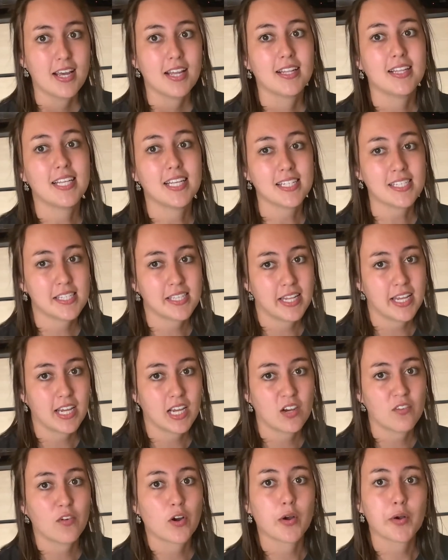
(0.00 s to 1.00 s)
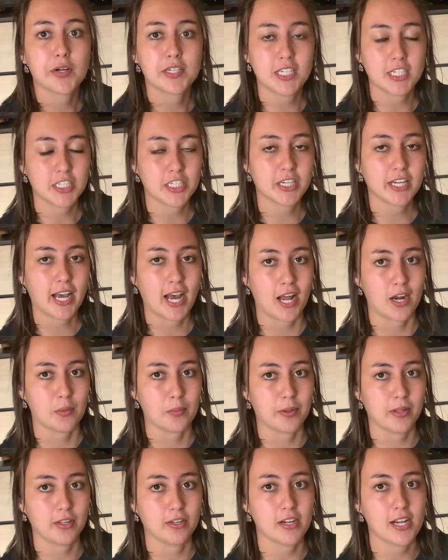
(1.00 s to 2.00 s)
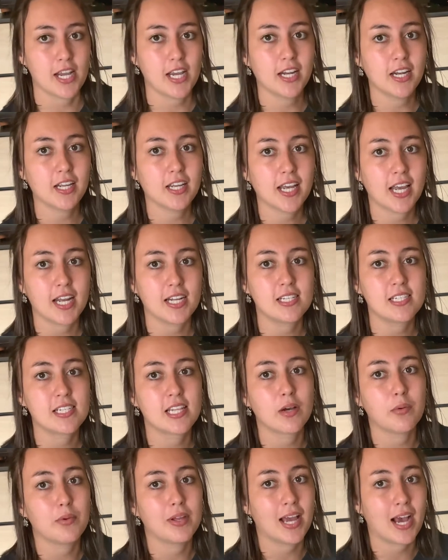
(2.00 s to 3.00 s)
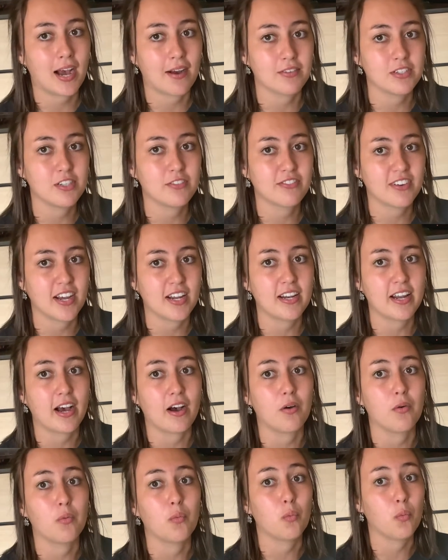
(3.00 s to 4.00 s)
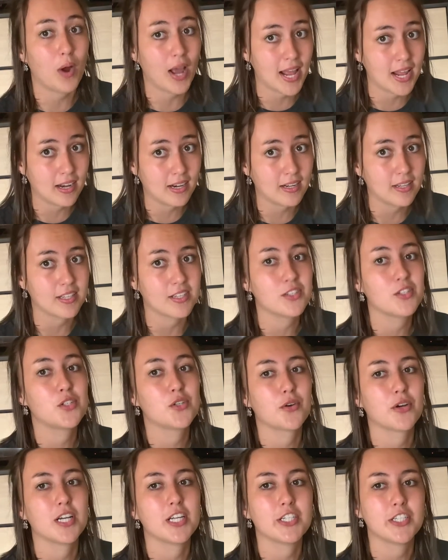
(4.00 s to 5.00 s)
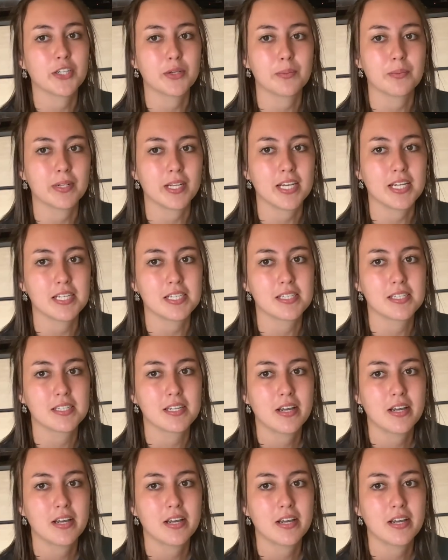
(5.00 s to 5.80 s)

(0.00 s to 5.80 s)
This link of our quotation caterpillar indicates that we have to find out when the story took place.